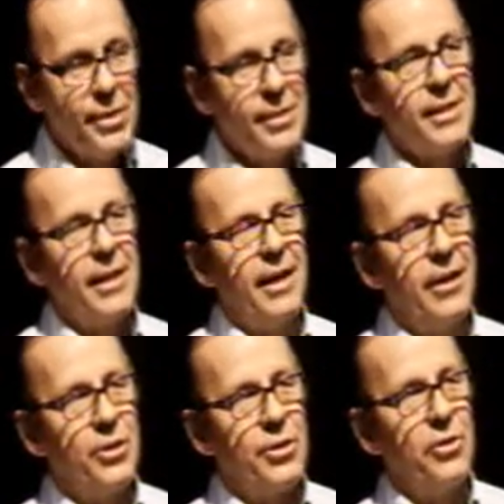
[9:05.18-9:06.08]
used
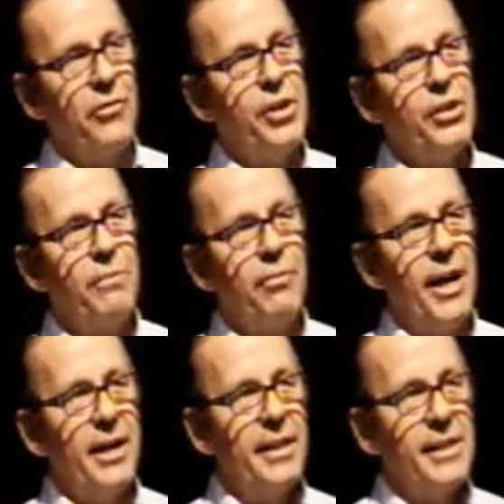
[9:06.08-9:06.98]
conservation
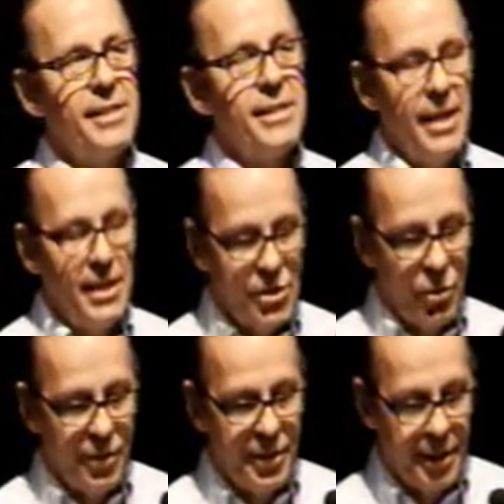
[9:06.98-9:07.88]
practice is
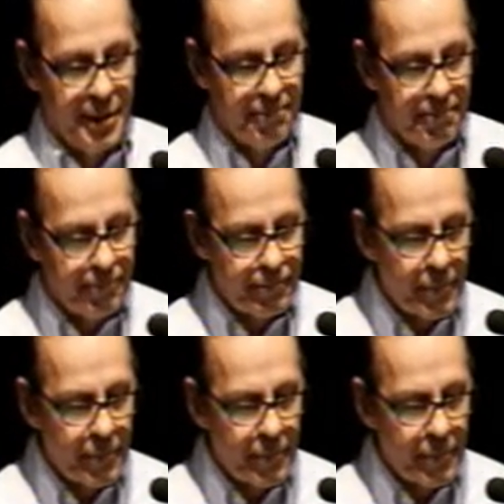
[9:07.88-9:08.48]
no-till.